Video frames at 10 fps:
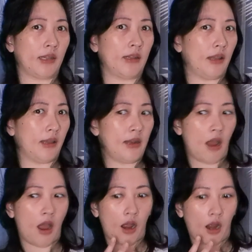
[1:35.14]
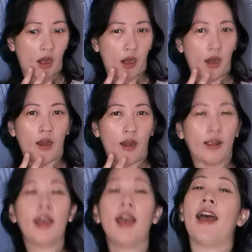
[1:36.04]
lid?
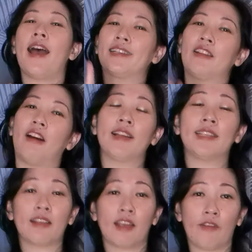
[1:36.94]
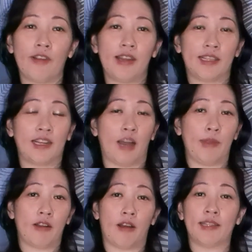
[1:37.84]
As long as the kefir doesn't come
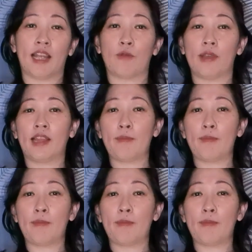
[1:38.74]
in contact with the